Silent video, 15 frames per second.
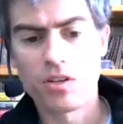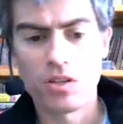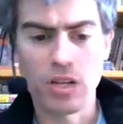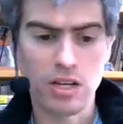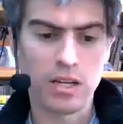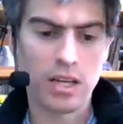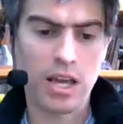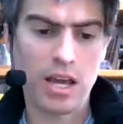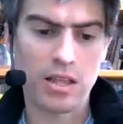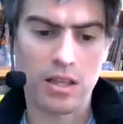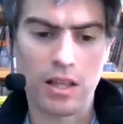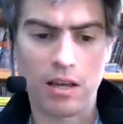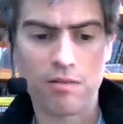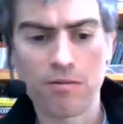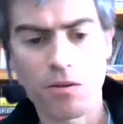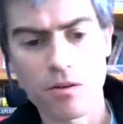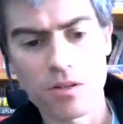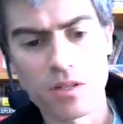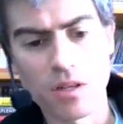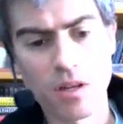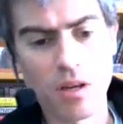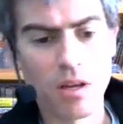to indicate that like
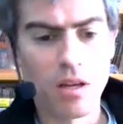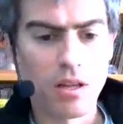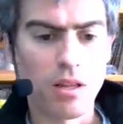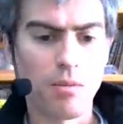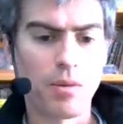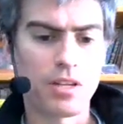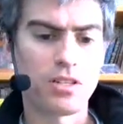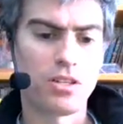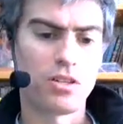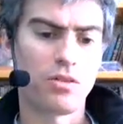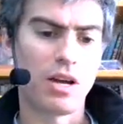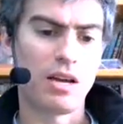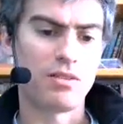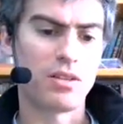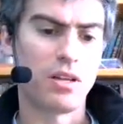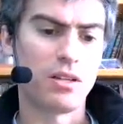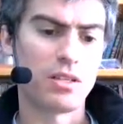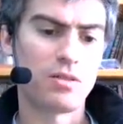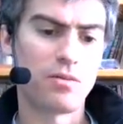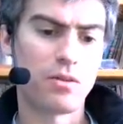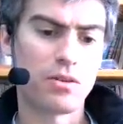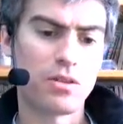first the message arrives on
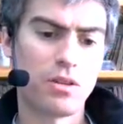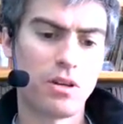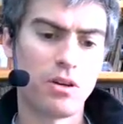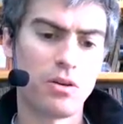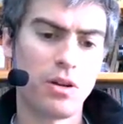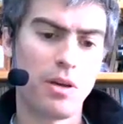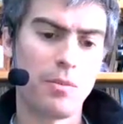this first node,